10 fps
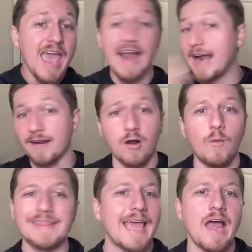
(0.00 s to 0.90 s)
And I don't know
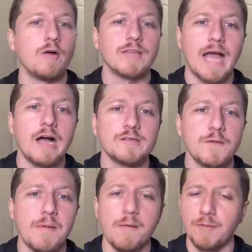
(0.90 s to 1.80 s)
what the hell the college
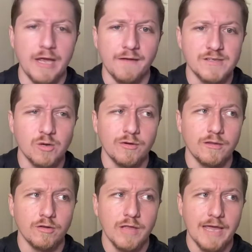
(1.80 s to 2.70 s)
football playoff is going to
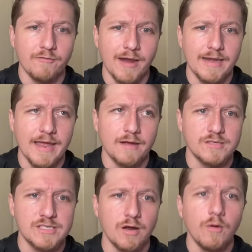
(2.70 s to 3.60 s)
look like right now.
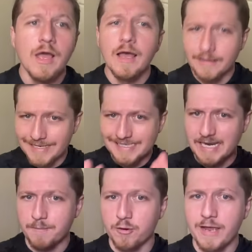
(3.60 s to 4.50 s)
So let's
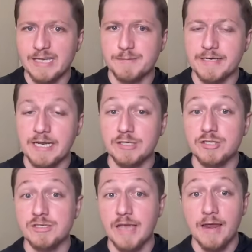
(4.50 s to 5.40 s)
temper our expectations.